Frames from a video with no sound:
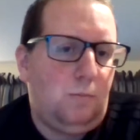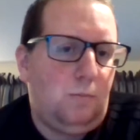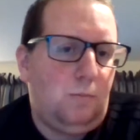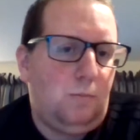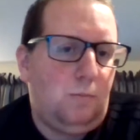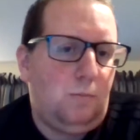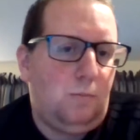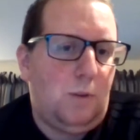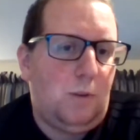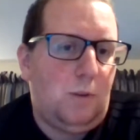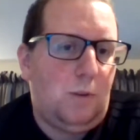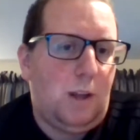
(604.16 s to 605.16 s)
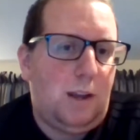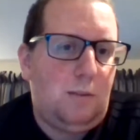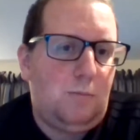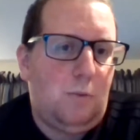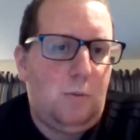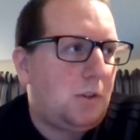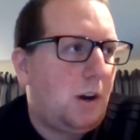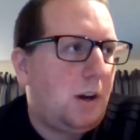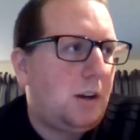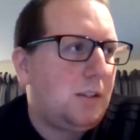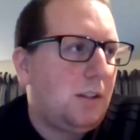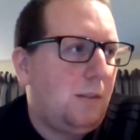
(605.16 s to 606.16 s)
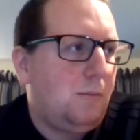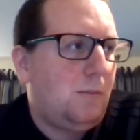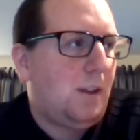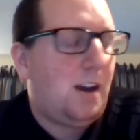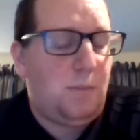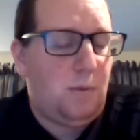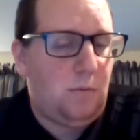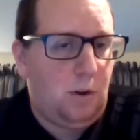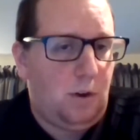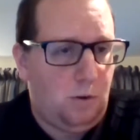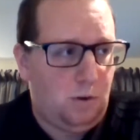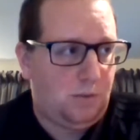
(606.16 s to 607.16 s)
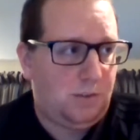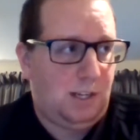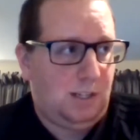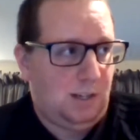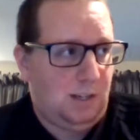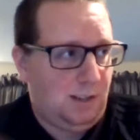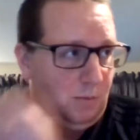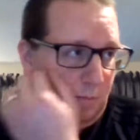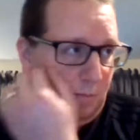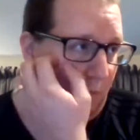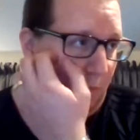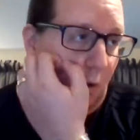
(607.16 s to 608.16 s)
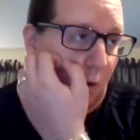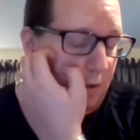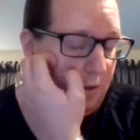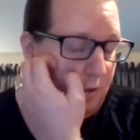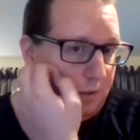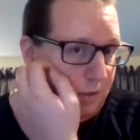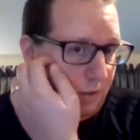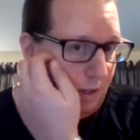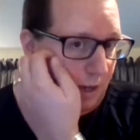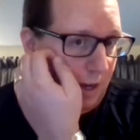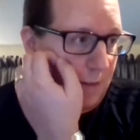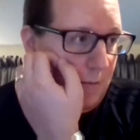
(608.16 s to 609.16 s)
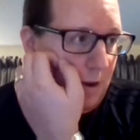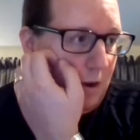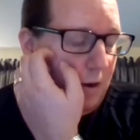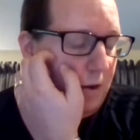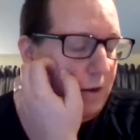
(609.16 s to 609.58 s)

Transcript: like what we've got in terms of strikers. I have been for the whole off season, and that was before Dodson came in.